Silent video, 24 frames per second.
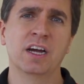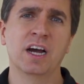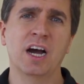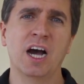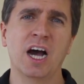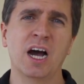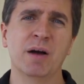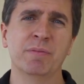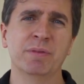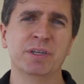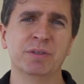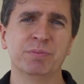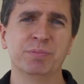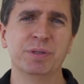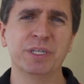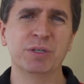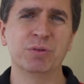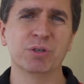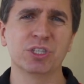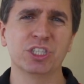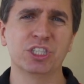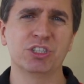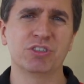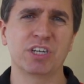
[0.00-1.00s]
And be
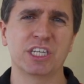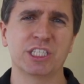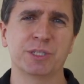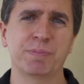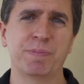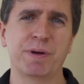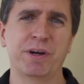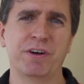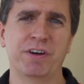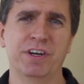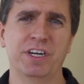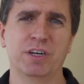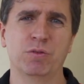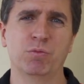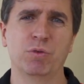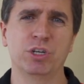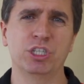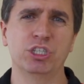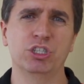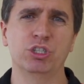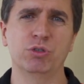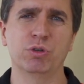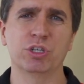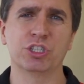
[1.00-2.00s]
really transparent. And when
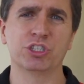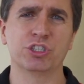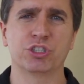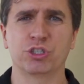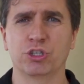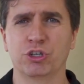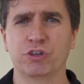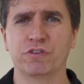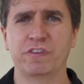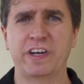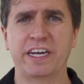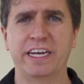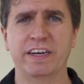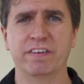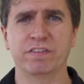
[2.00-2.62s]
you do a survey